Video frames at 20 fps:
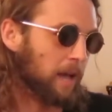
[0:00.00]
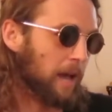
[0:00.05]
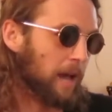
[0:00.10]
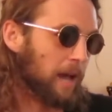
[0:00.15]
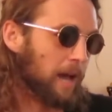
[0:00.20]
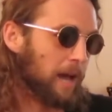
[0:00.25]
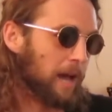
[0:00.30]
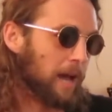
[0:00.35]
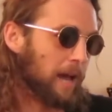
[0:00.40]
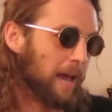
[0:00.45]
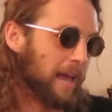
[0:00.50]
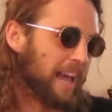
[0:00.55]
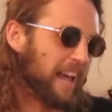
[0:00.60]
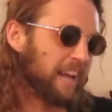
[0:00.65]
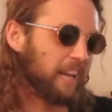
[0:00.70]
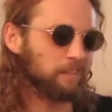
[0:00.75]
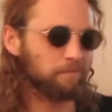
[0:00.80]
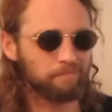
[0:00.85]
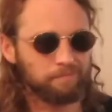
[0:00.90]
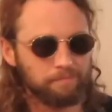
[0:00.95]

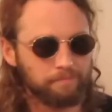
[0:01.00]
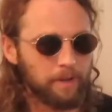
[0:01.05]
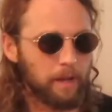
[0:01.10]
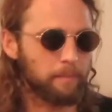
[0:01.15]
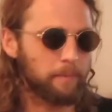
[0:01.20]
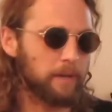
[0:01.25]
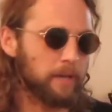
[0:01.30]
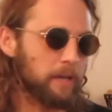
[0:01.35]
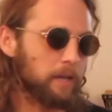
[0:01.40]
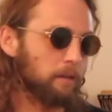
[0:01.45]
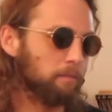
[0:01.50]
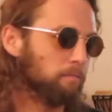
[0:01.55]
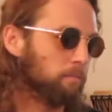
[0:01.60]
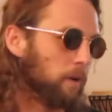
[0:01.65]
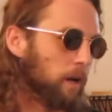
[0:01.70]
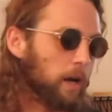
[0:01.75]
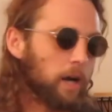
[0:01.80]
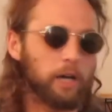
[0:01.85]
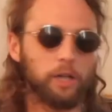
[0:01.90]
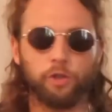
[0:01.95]
And maybe
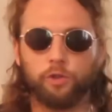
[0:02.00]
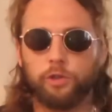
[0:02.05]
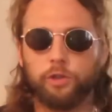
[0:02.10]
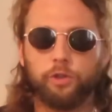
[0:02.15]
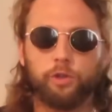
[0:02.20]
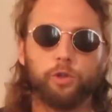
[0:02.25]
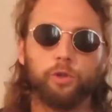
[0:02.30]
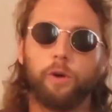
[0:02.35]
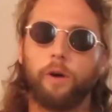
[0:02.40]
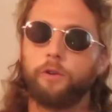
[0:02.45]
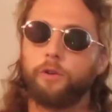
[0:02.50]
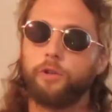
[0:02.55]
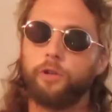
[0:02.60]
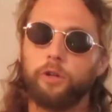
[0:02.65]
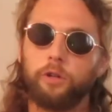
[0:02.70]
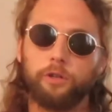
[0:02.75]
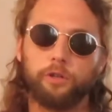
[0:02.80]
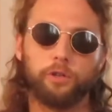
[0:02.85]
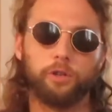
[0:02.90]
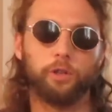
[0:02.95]
$100,
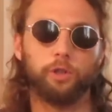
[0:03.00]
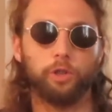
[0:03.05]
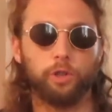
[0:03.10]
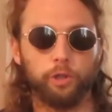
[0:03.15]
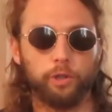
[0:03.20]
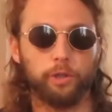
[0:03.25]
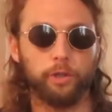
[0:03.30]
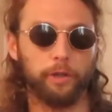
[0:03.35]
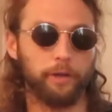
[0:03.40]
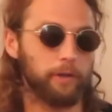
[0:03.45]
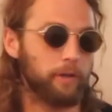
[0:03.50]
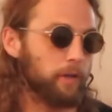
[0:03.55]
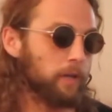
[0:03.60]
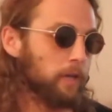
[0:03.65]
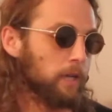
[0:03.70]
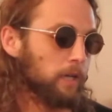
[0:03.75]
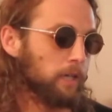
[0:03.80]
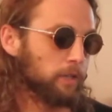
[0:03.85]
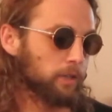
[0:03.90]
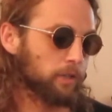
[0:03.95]
$200 to tune it.
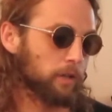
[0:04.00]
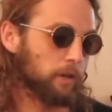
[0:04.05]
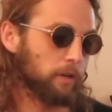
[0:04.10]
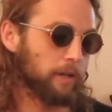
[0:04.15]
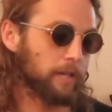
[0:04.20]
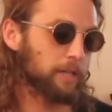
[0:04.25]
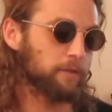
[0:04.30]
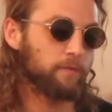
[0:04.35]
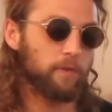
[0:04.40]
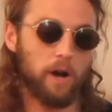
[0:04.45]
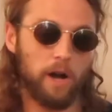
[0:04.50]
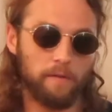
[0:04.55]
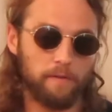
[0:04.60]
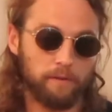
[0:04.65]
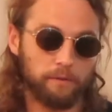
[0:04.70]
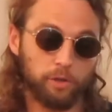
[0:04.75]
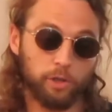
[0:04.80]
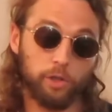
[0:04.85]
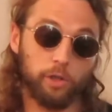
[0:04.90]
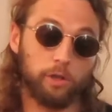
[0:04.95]
So that's
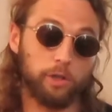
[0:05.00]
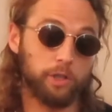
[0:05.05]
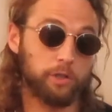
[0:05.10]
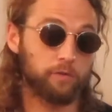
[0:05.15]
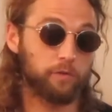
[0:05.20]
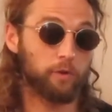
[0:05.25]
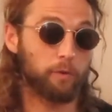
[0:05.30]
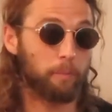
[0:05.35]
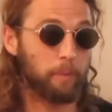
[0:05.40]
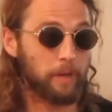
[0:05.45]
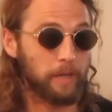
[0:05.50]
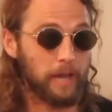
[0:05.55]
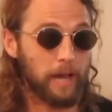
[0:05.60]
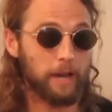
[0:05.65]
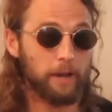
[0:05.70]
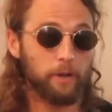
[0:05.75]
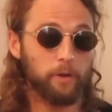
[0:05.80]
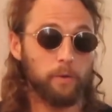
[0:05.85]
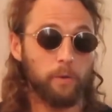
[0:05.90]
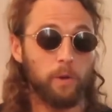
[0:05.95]
$500 for a
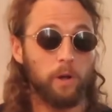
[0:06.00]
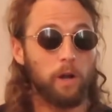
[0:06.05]
piano.